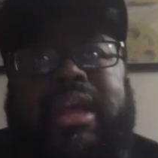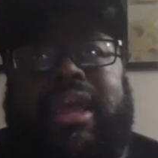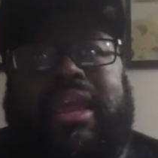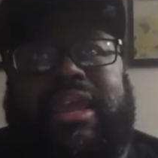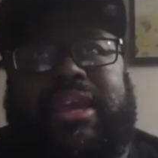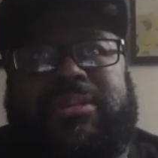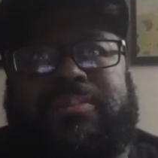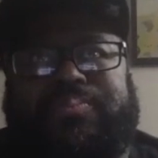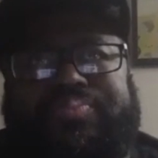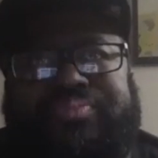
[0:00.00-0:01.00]

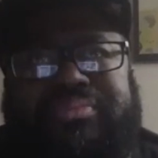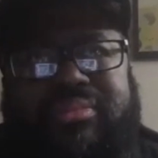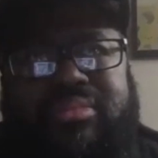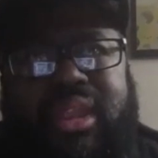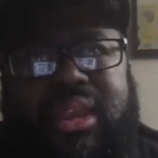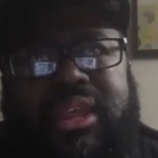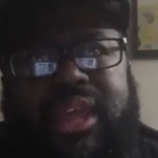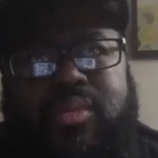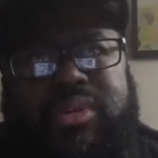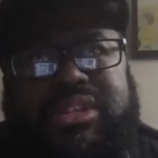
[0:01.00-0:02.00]
And
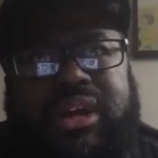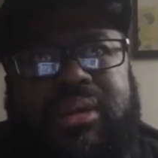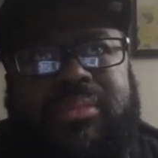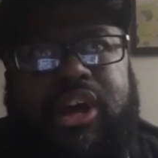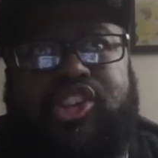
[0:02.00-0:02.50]
it was a